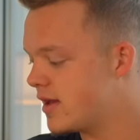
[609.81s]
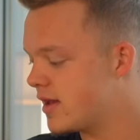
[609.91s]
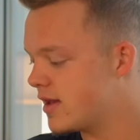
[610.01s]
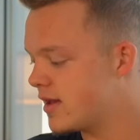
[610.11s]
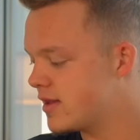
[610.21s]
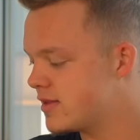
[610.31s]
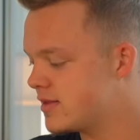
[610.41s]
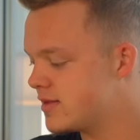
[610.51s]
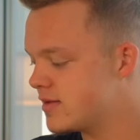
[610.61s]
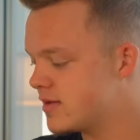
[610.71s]

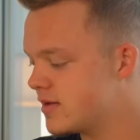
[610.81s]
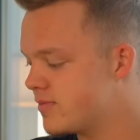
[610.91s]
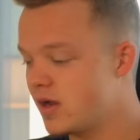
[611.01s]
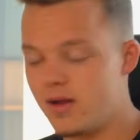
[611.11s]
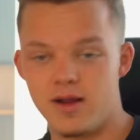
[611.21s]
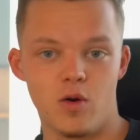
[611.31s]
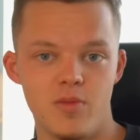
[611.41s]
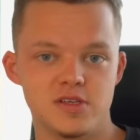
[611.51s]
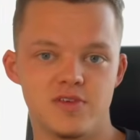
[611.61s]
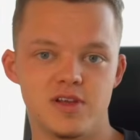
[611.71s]
And yeah, I hope
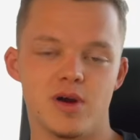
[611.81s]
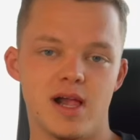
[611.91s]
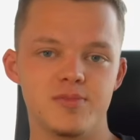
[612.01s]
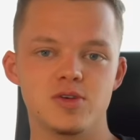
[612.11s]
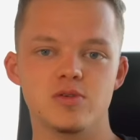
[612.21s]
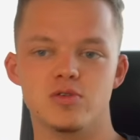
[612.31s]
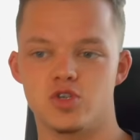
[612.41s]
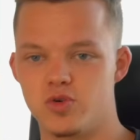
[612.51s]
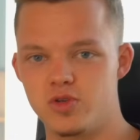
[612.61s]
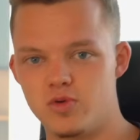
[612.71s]
this video helped you,
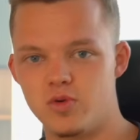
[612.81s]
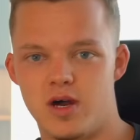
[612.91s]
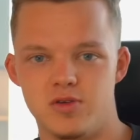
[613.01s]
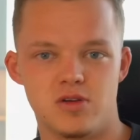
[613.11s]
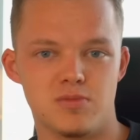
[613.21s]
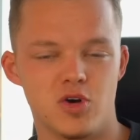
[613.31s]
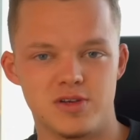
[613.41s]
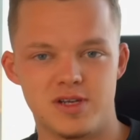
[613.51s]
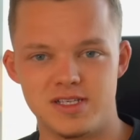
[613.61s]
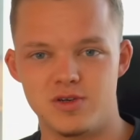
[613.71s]
showed you how you can
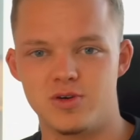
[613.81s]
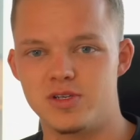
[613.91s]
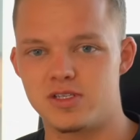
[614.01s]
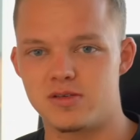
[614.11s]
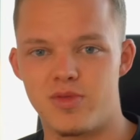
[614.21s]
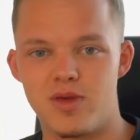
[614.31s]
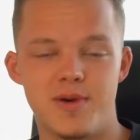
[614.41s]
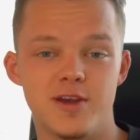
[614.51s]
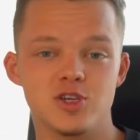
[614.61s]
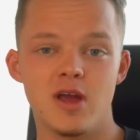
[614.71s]
monetize your own Instagram theme
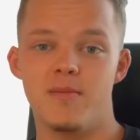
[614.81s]
page.